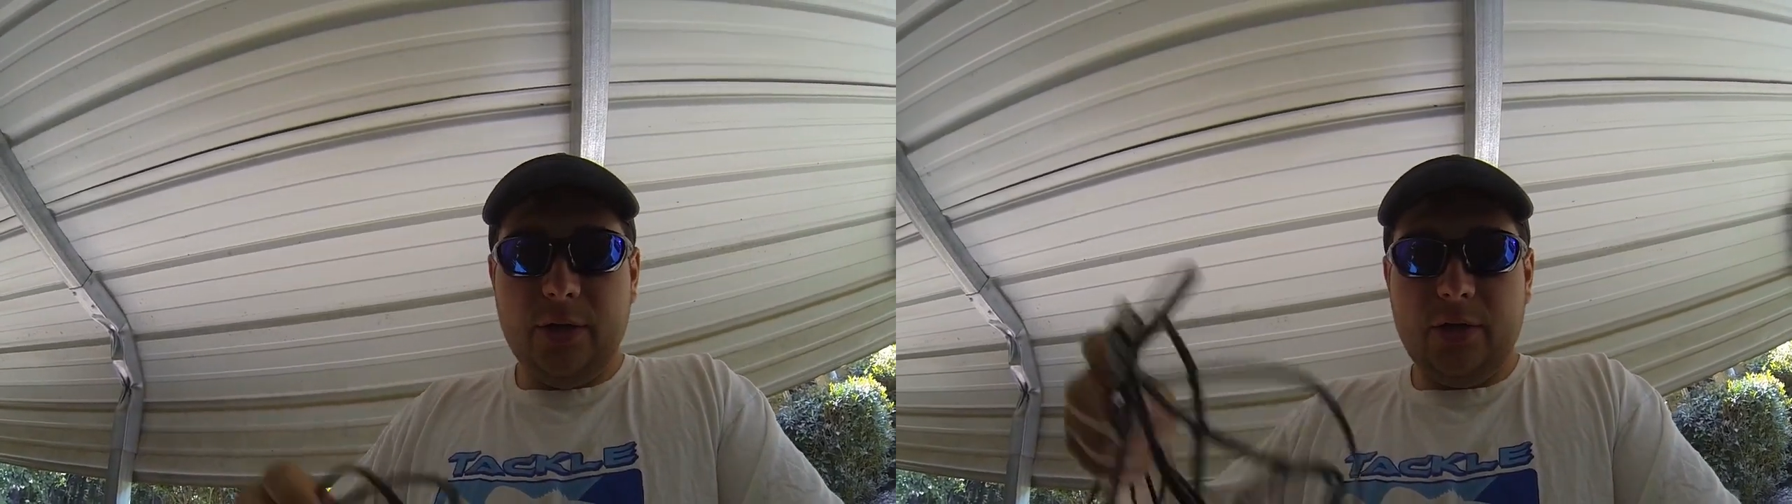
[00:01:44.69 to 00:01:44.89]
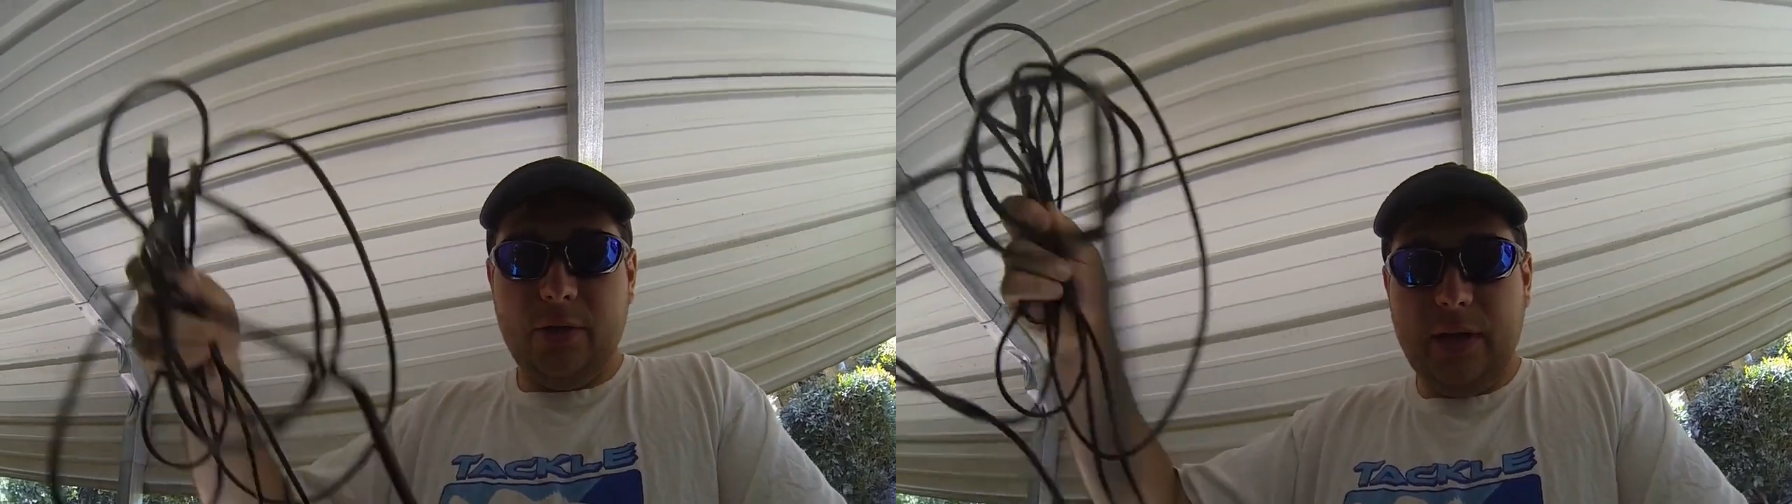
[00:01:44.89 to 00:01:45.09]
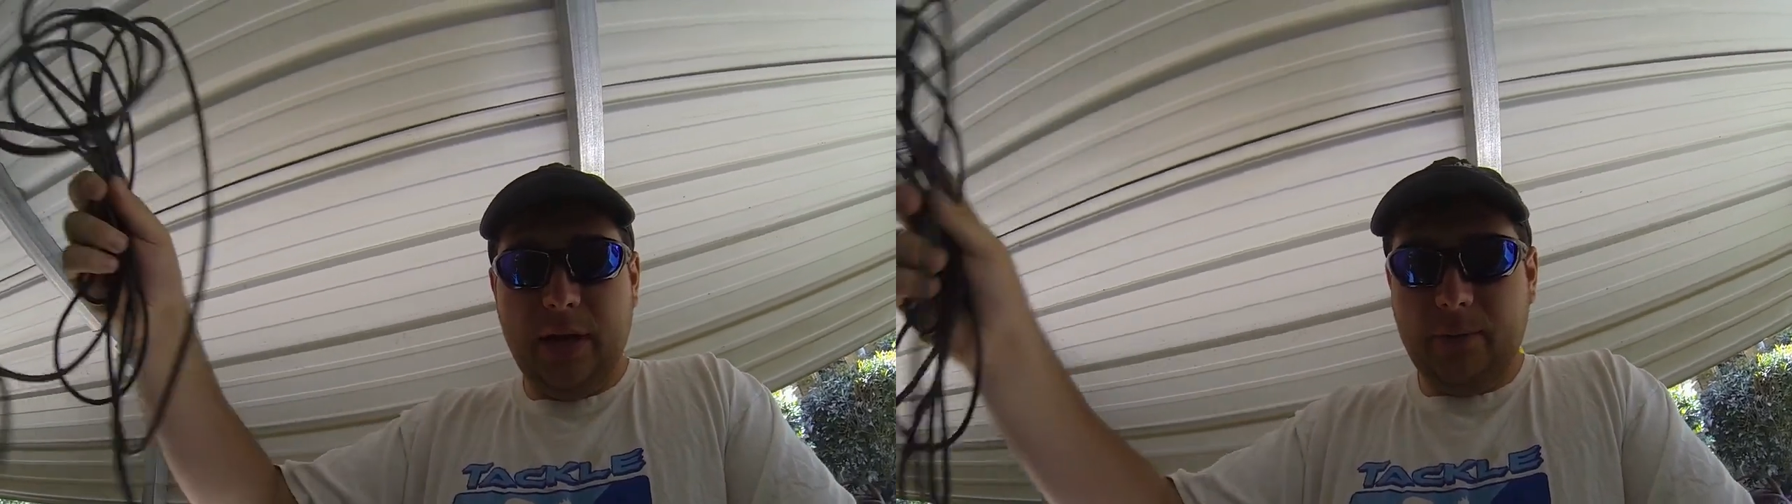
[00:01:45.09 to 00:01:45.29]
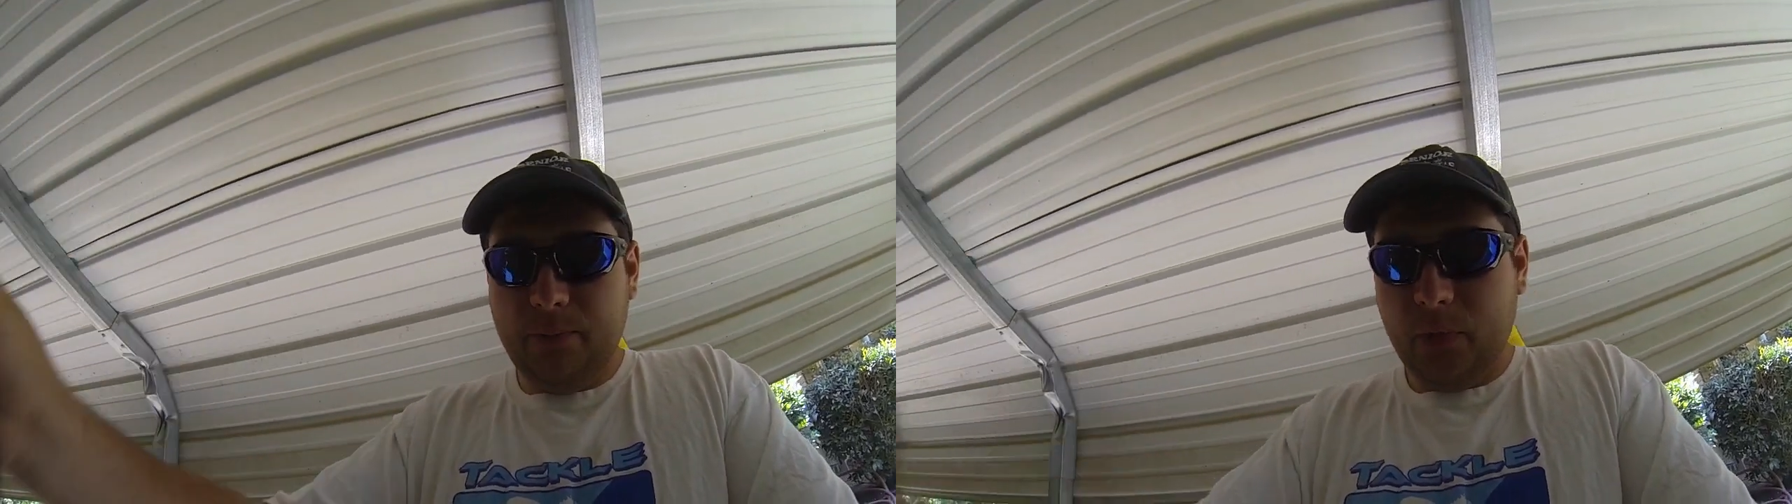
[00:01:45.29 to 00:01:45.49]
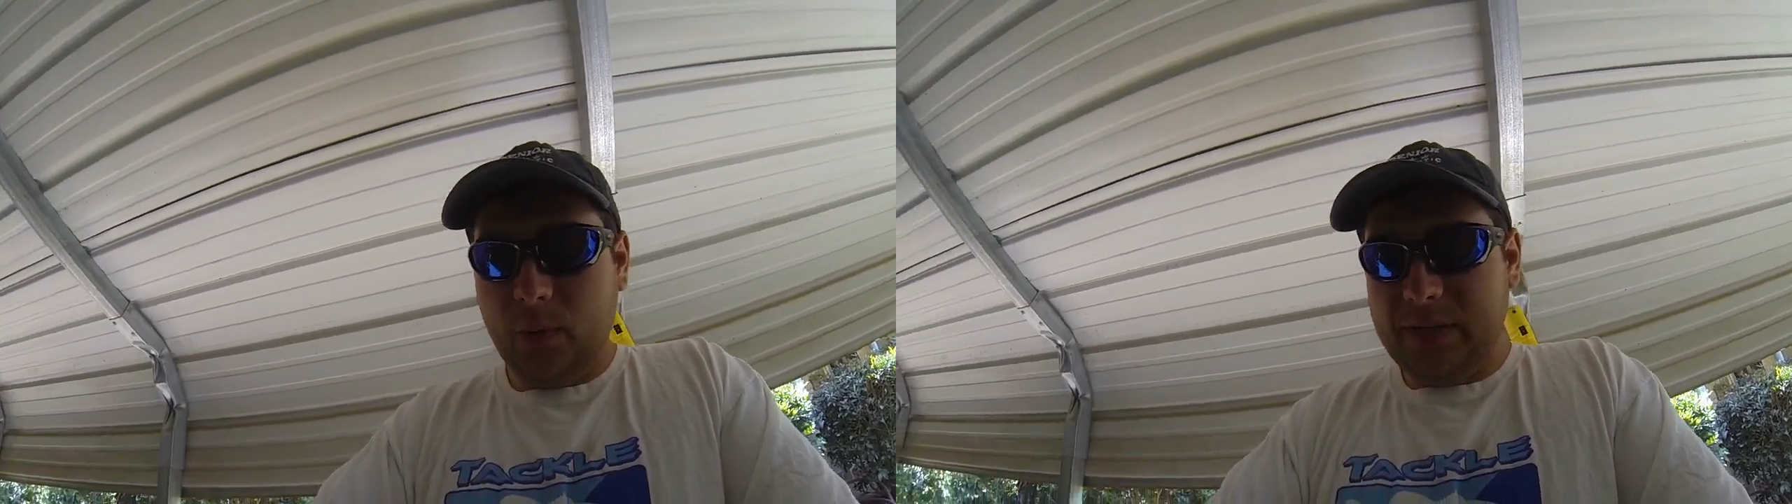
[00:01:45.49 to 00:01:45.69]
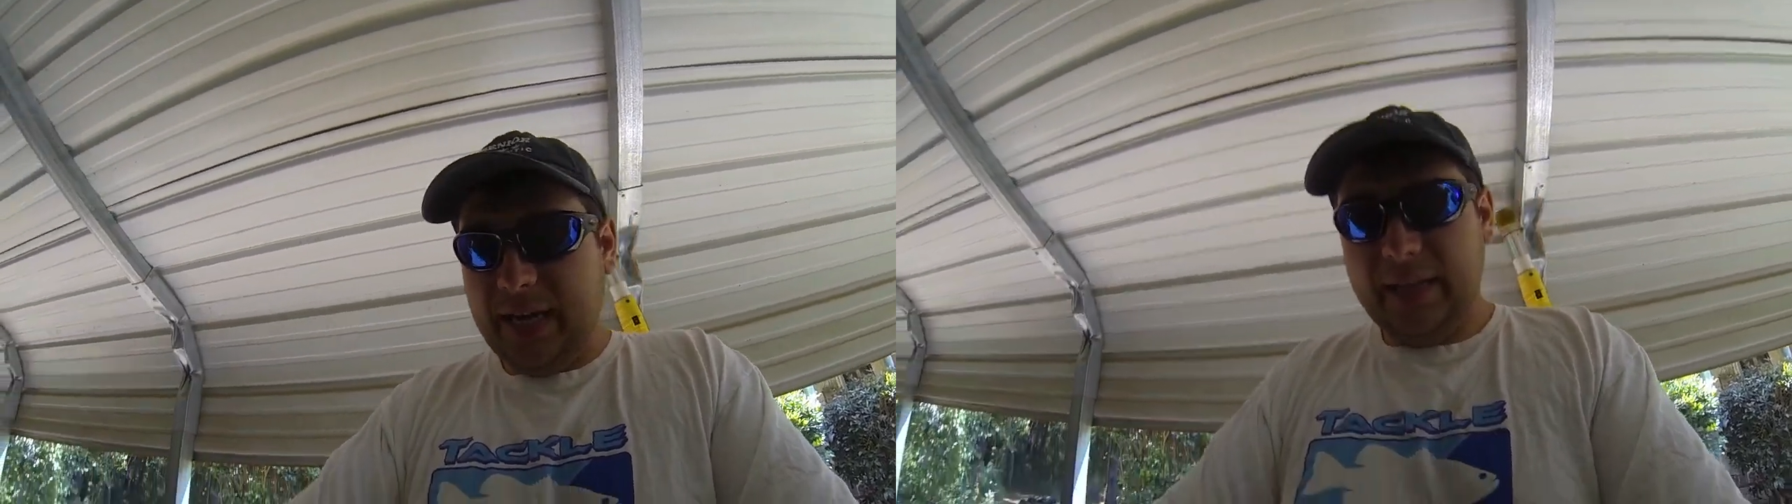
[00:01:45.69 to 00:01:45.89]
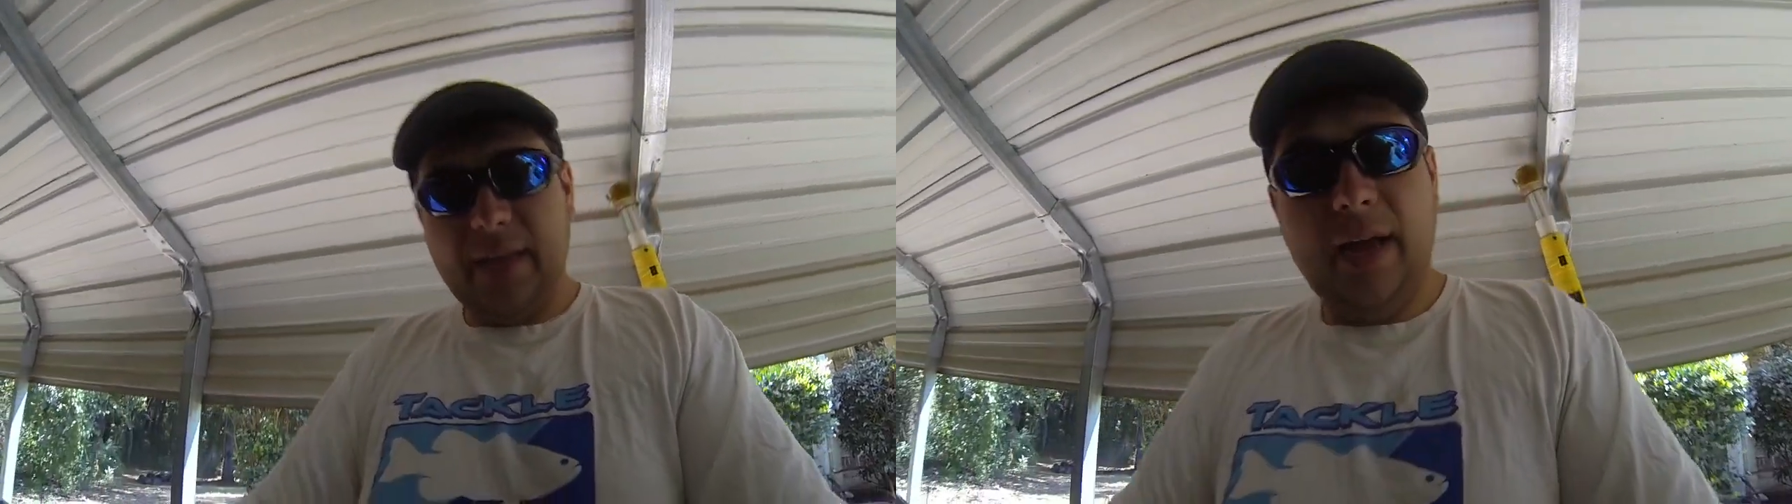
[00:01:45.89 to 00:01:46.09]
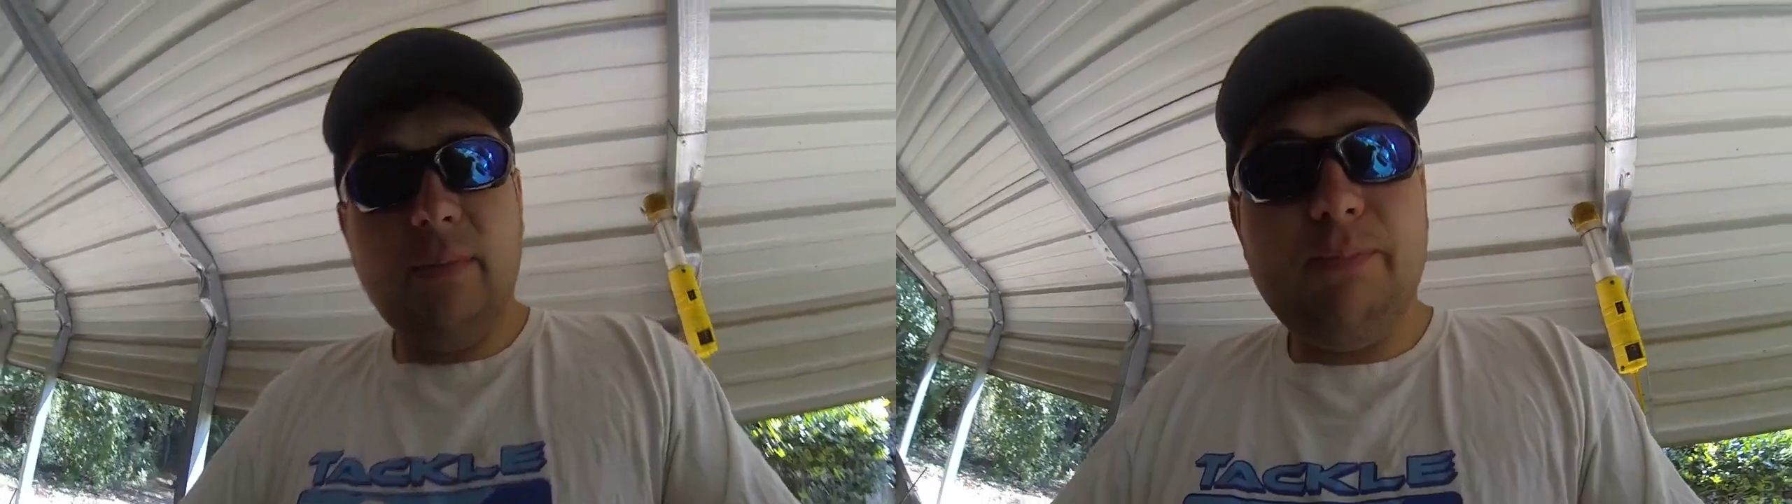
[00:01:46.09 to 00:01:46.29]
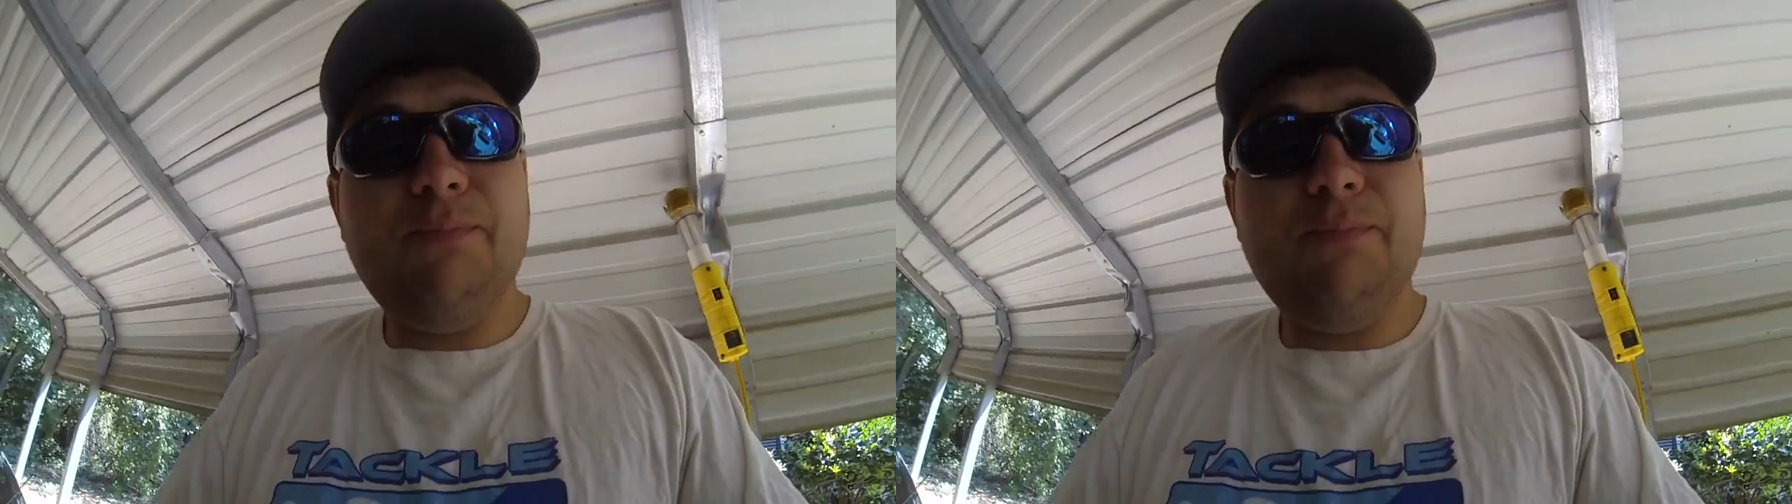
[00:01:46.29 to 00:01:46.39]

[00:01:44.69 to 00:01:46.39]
So then we take that